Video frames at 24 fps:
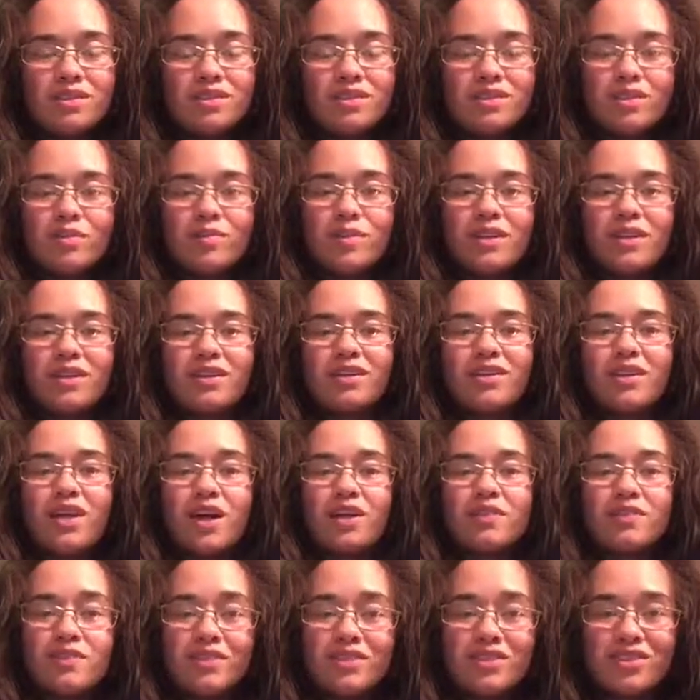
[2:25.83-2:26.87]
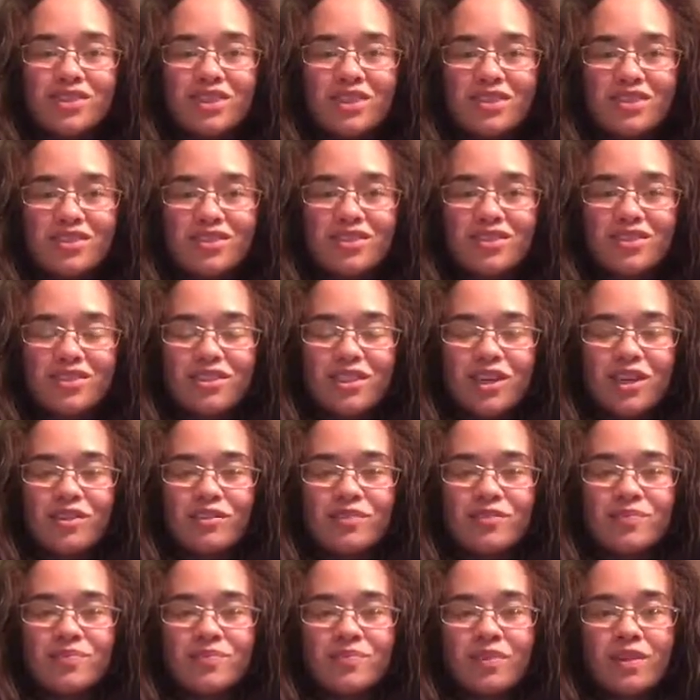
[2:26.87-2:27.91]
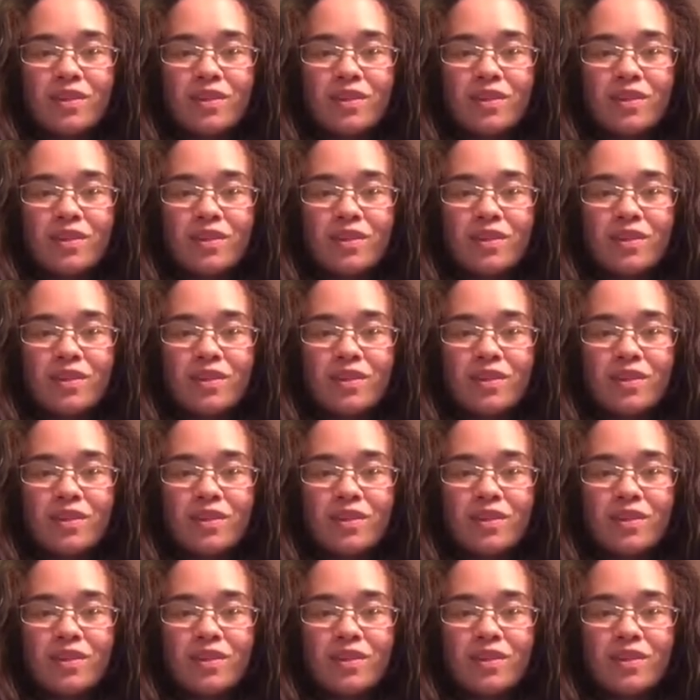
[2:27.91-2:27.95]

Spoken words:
to start making a lot of other changes in your life.